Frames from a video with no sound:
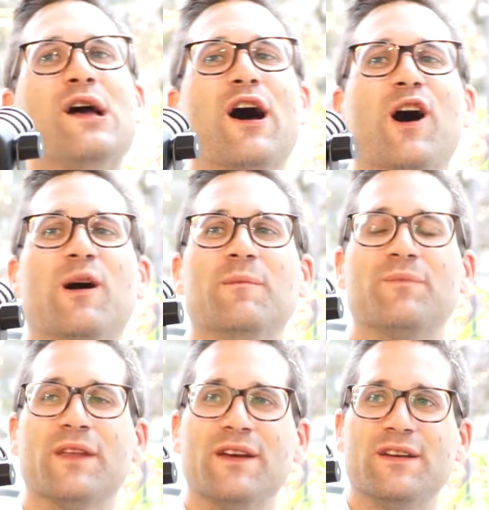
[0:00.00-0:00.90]
So
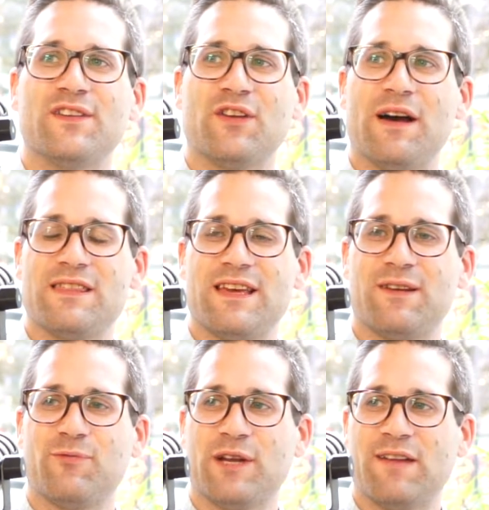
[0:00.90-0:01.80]
I think
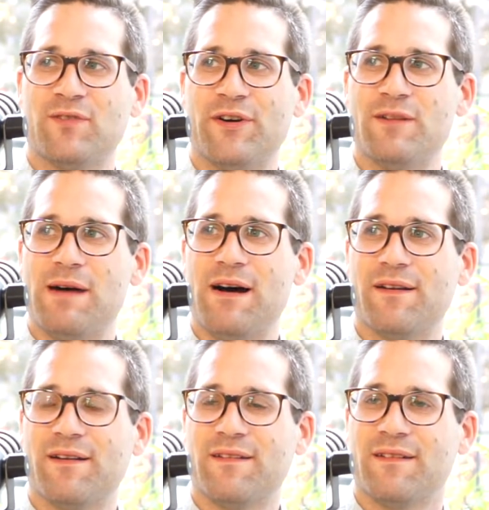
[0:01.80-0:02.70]
what I've learned
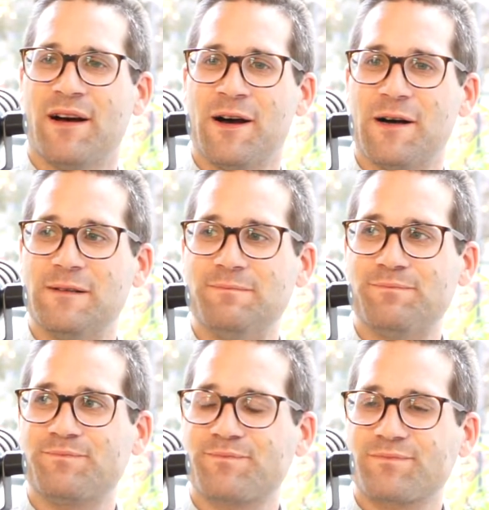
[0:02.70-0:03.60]
about the